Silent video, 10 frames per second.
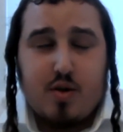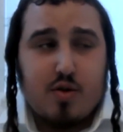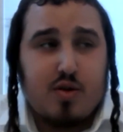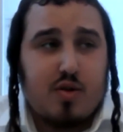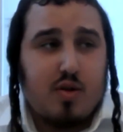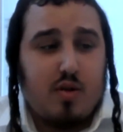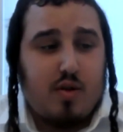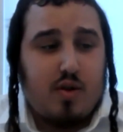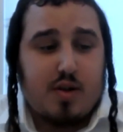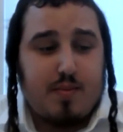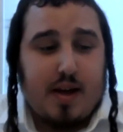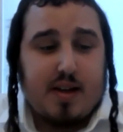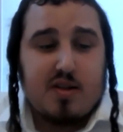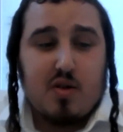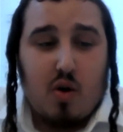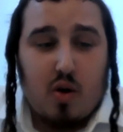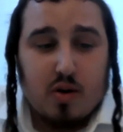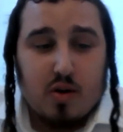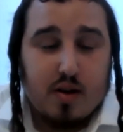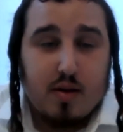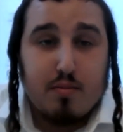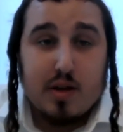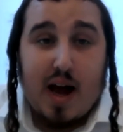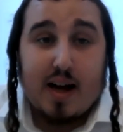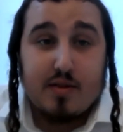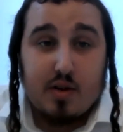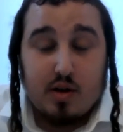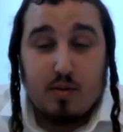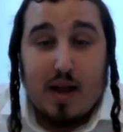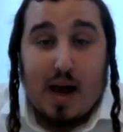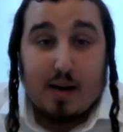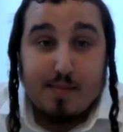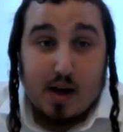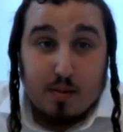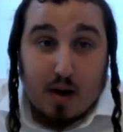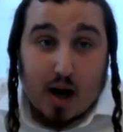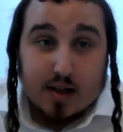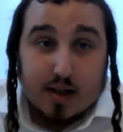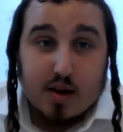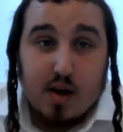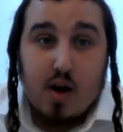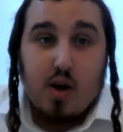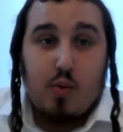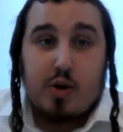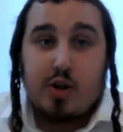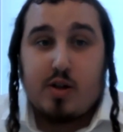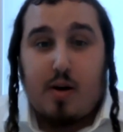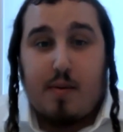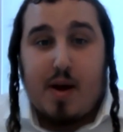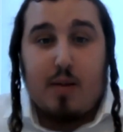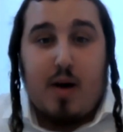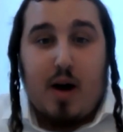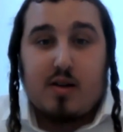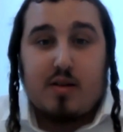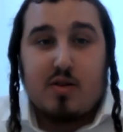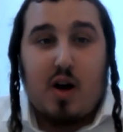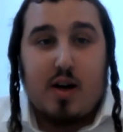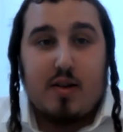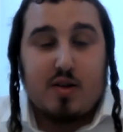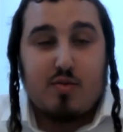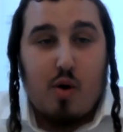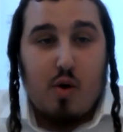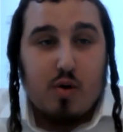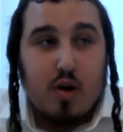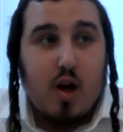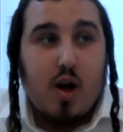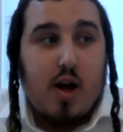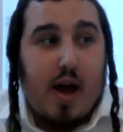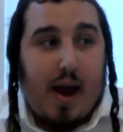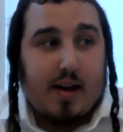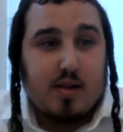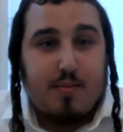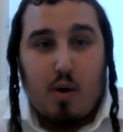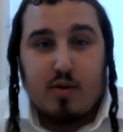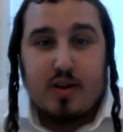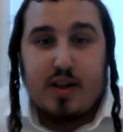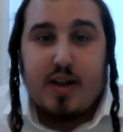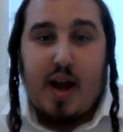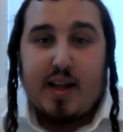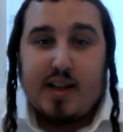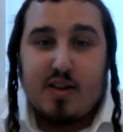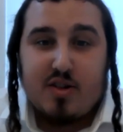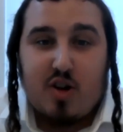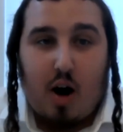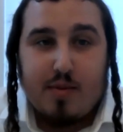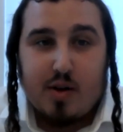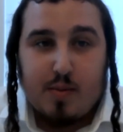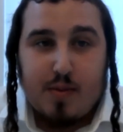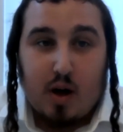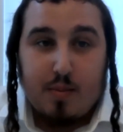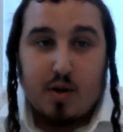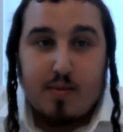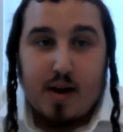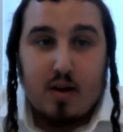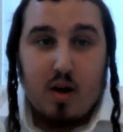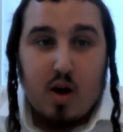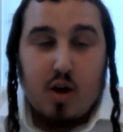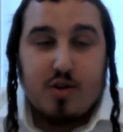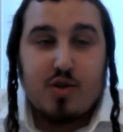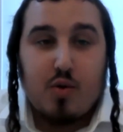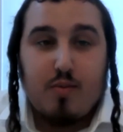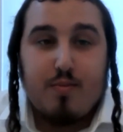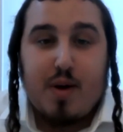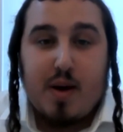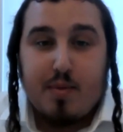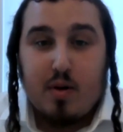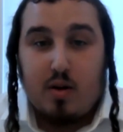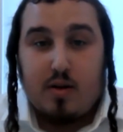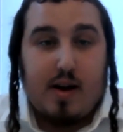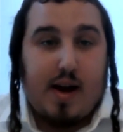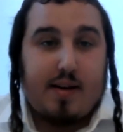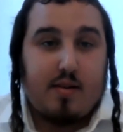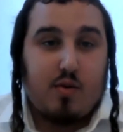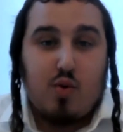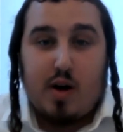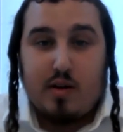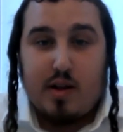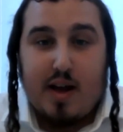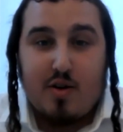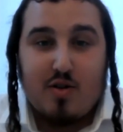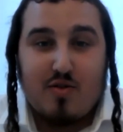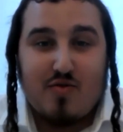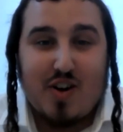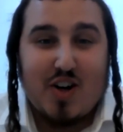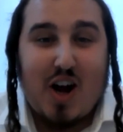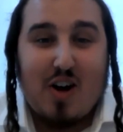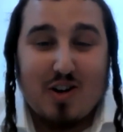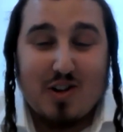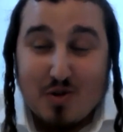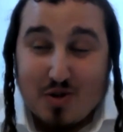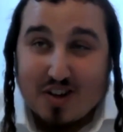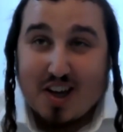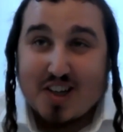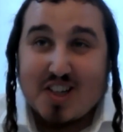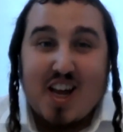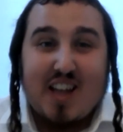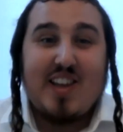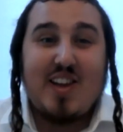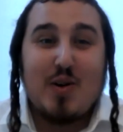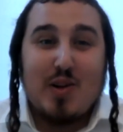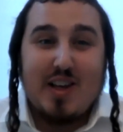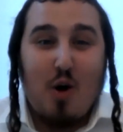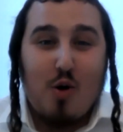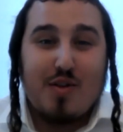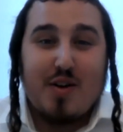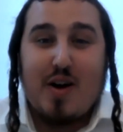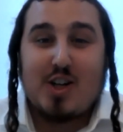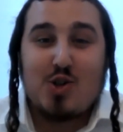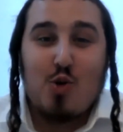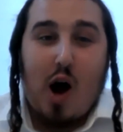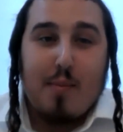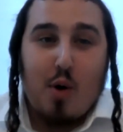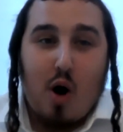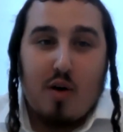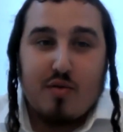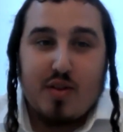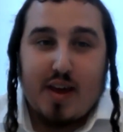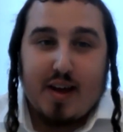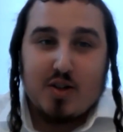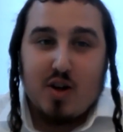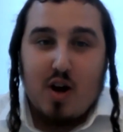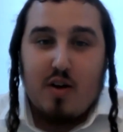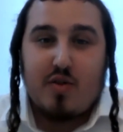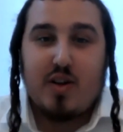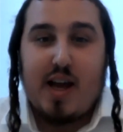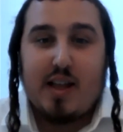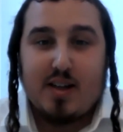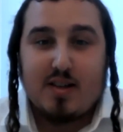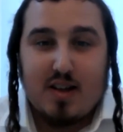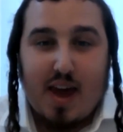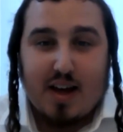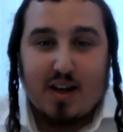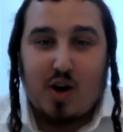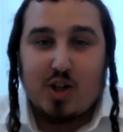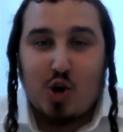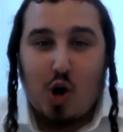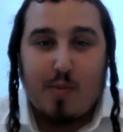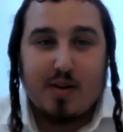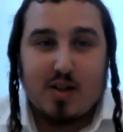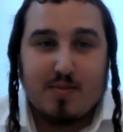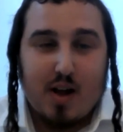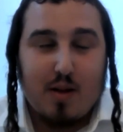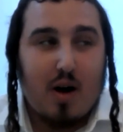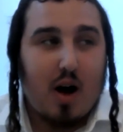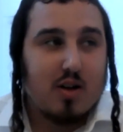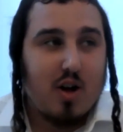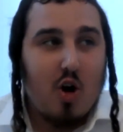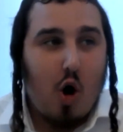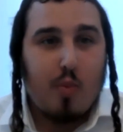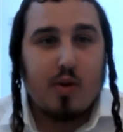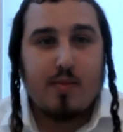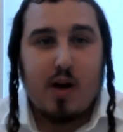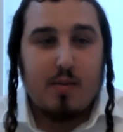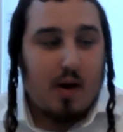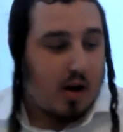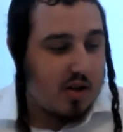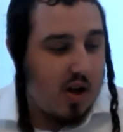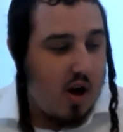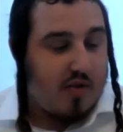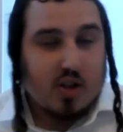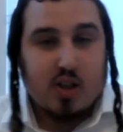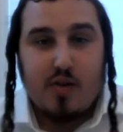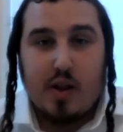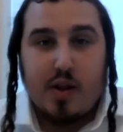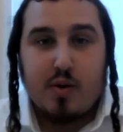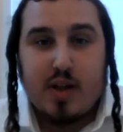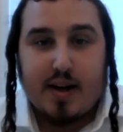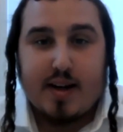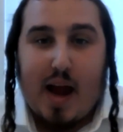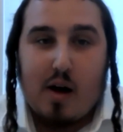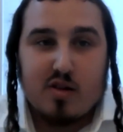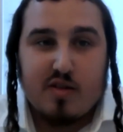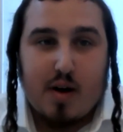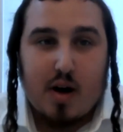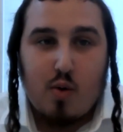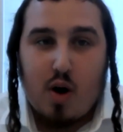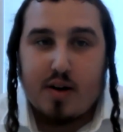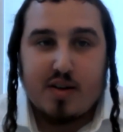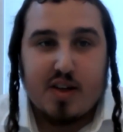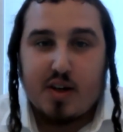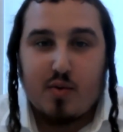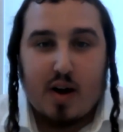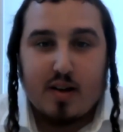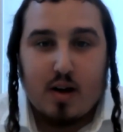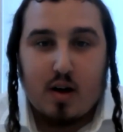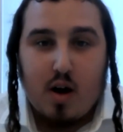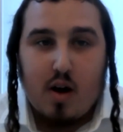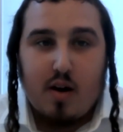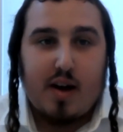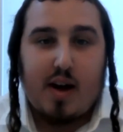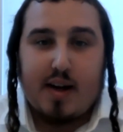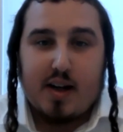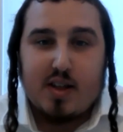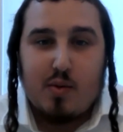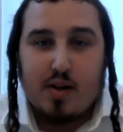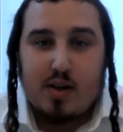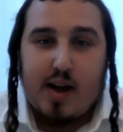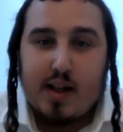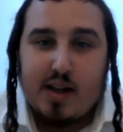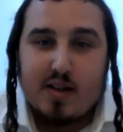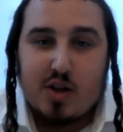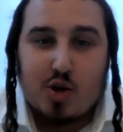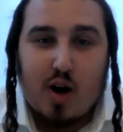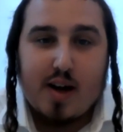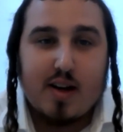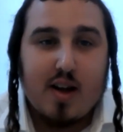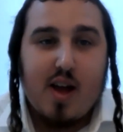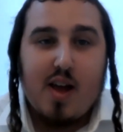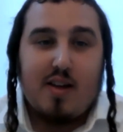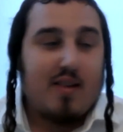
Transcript: there's this place called the little black mailbox, which is a mailbox on the side of this road, and supposedly the aliens come there to pick up their mail. So people, and who I later figured out are lunatics, literally go there and drop off things for the aliens to take. So I show up at this mailbox, open the mailbox. First of all, there was like an ounce of marijuana sitting right there. Okay, I guess they wanted the aliens to try it.